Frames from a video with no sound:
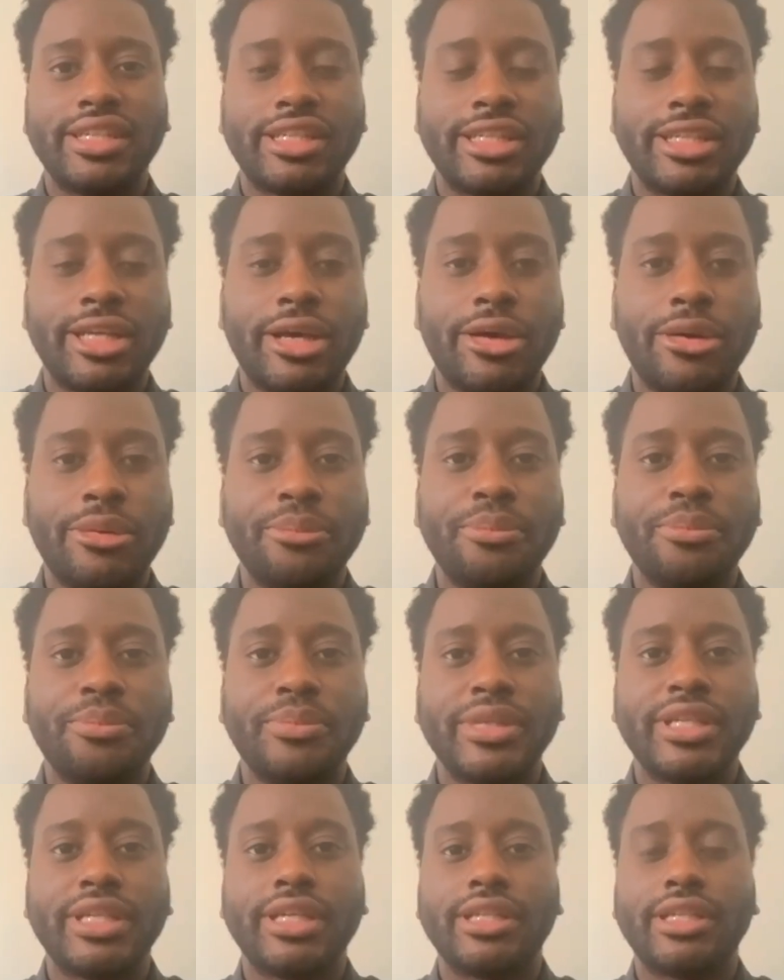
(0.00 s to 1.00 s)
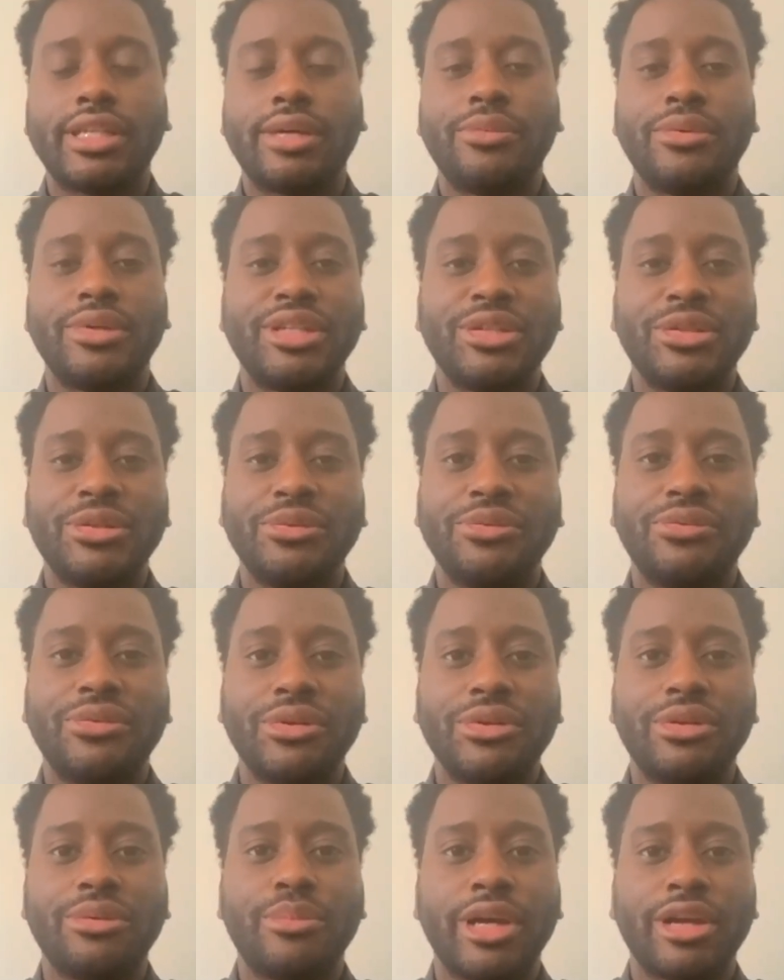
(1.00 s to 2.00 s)
exam because I wanted to
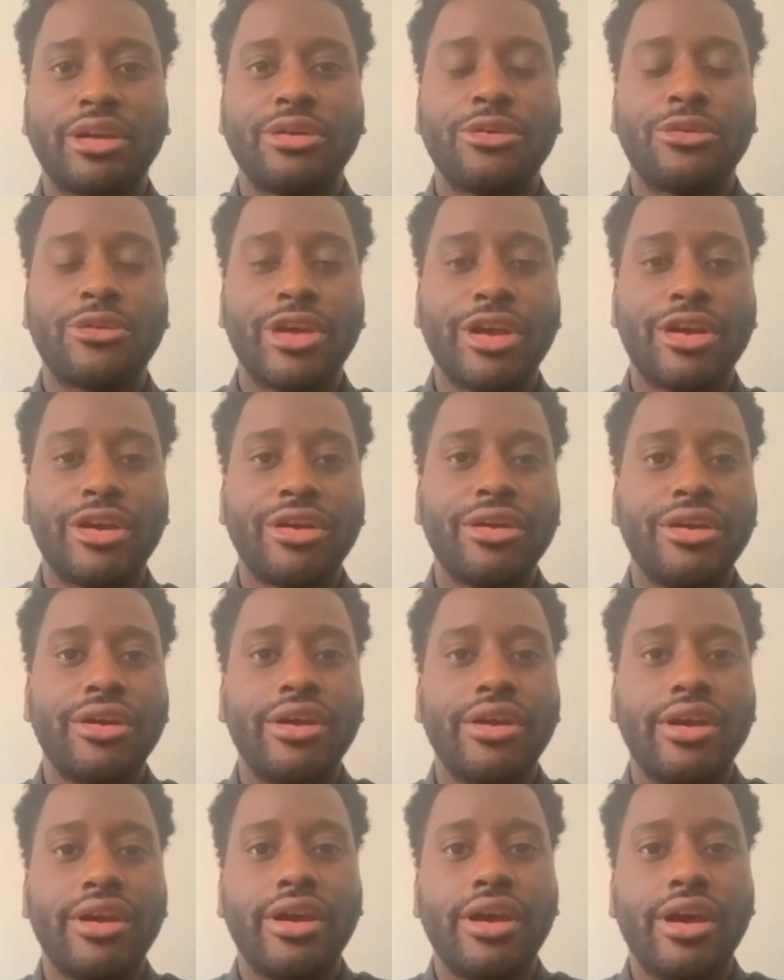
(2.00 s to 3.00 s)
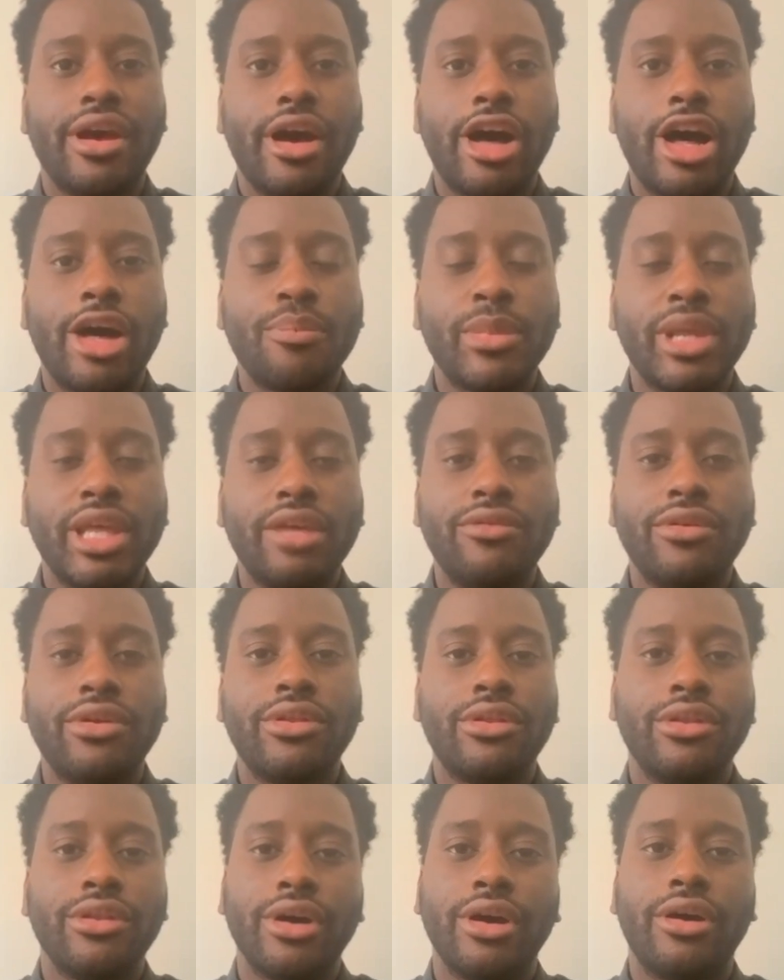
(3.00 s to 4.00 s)
further my career.
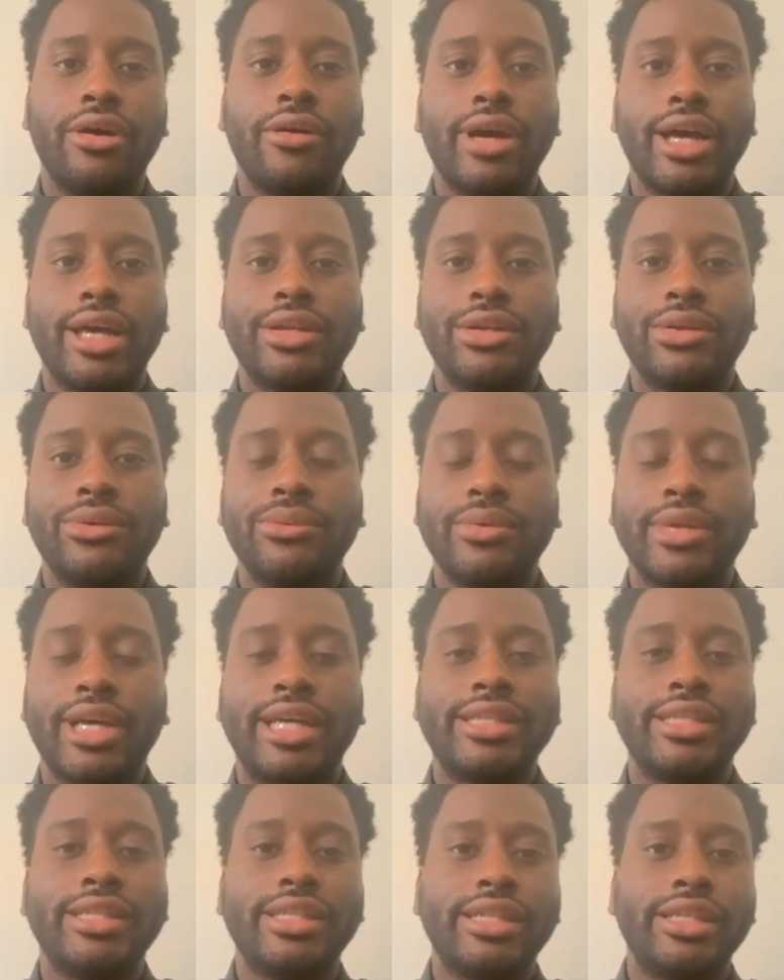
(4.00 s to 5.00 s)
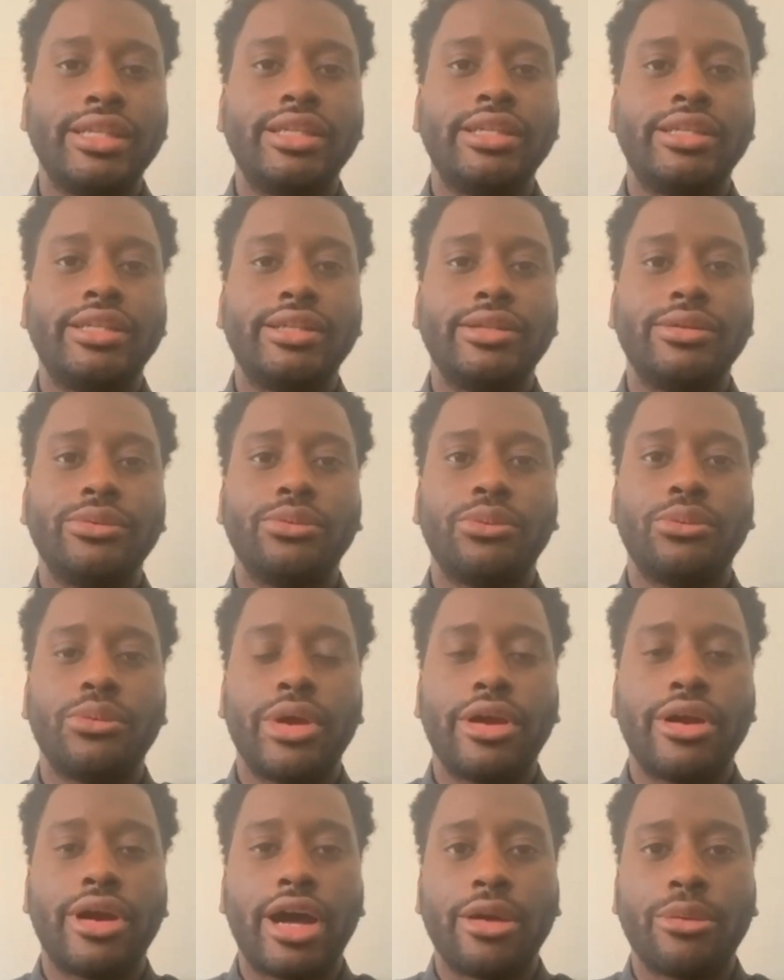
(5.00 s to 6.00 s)
Even though I do not need it
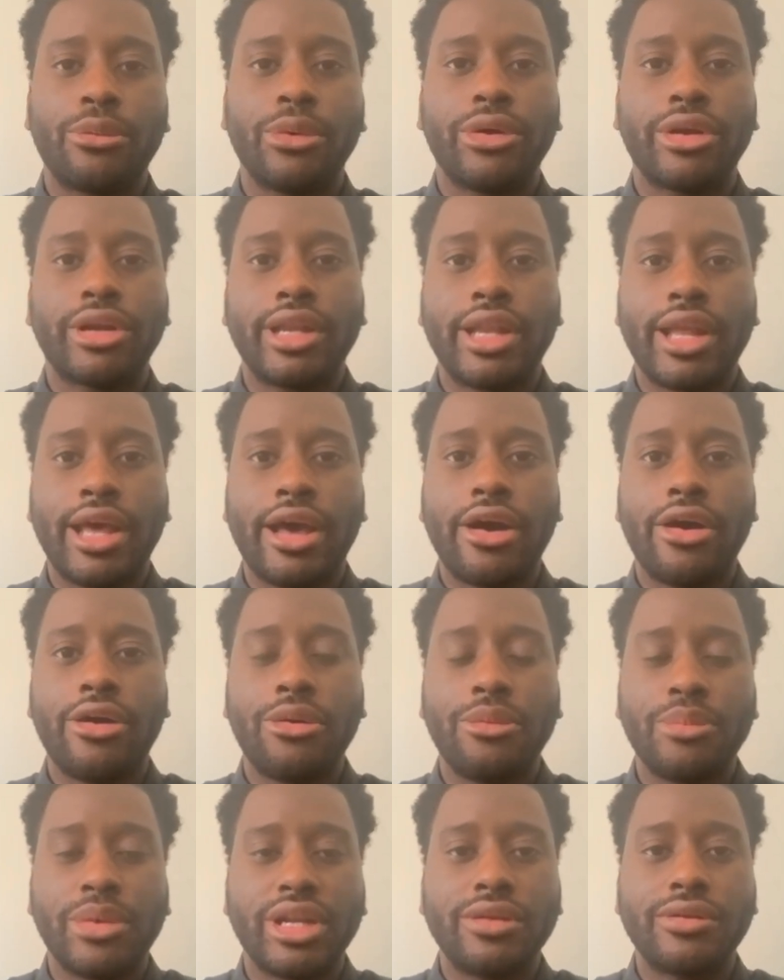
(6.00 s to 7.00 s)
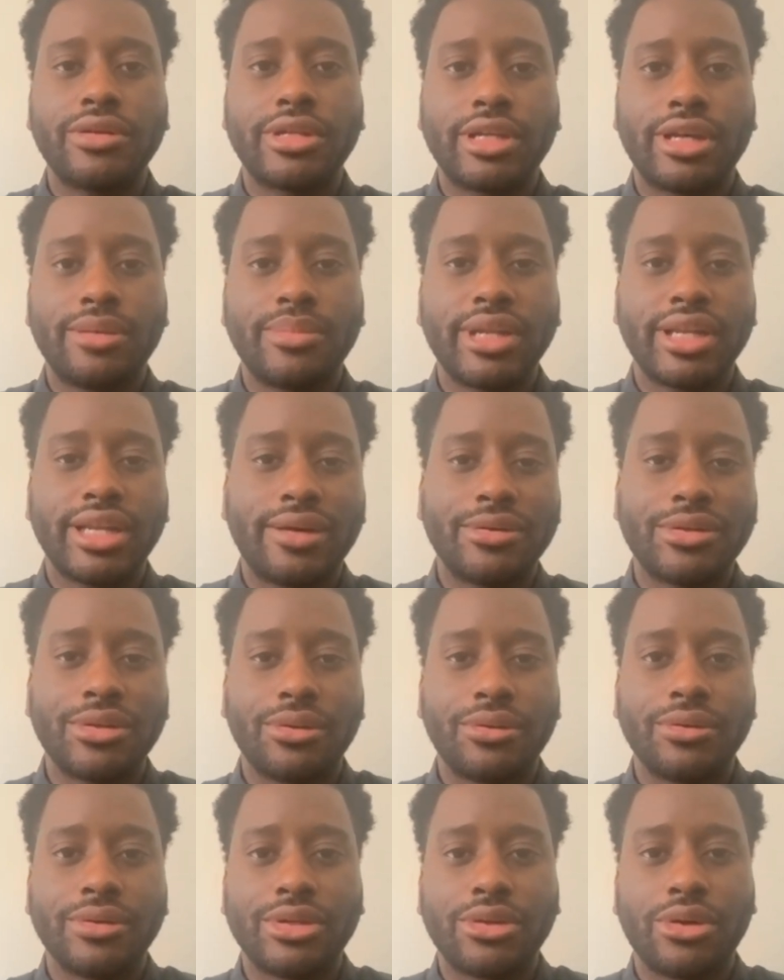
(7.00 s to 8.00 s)
where I work now, but it was something that was
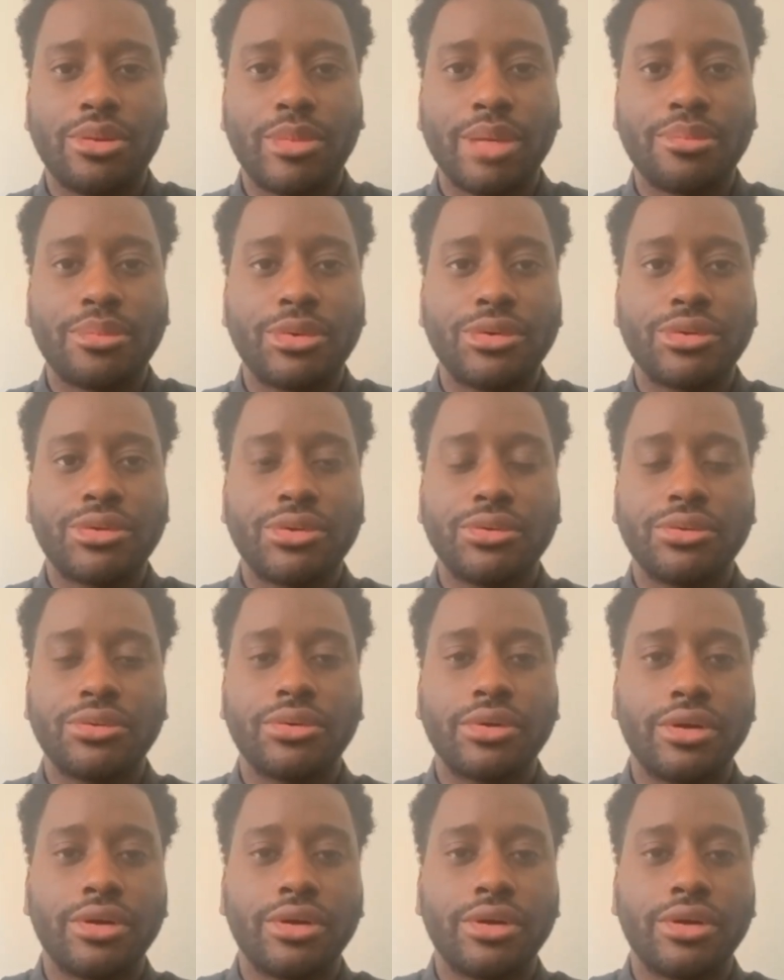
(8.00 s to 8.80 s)
always on my personal